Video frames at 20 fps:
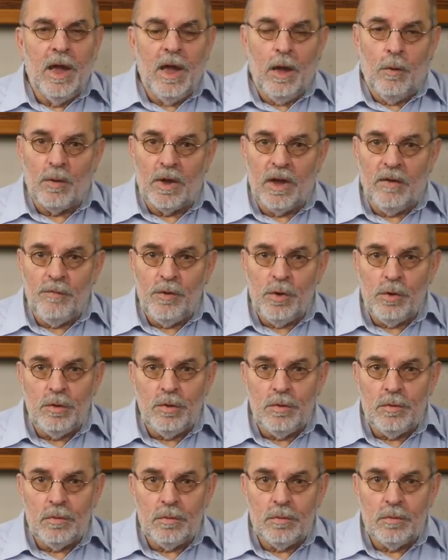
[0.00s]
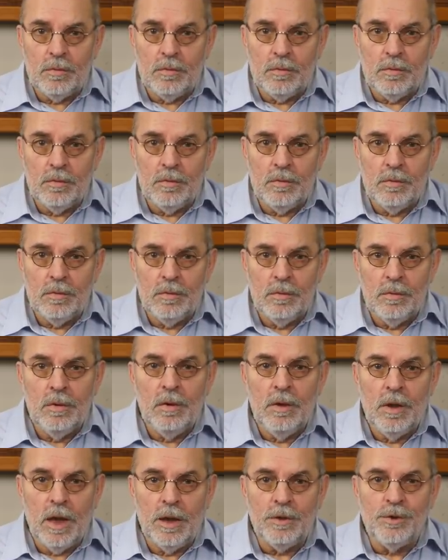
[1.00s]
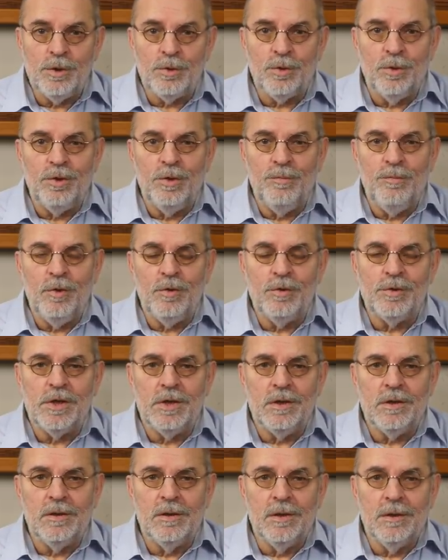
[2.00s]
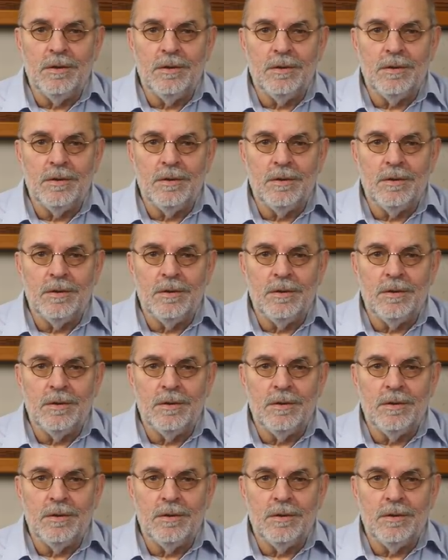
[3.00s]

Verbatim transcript: And whatever you do, enjoy the music.